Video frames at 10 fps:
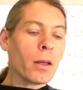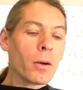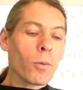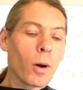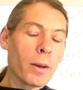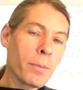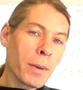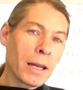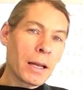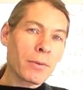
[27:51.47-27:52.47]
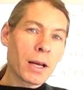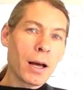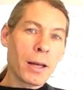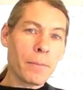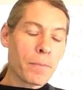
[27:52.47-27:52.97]
1 minute of
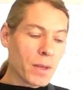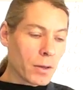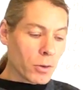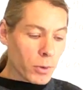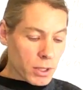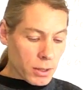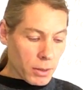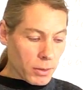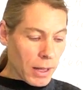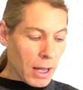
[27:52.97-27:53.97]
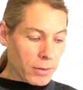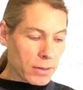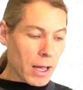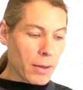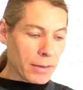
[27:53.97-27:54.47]
time. Which, now, since
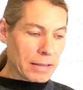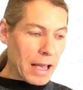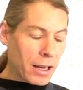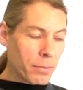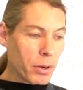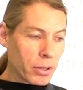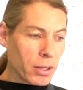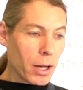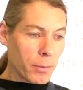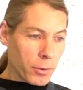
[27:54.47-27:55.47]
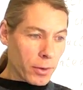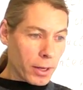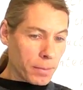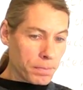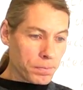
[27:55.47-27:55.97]
I have exact birth times for them,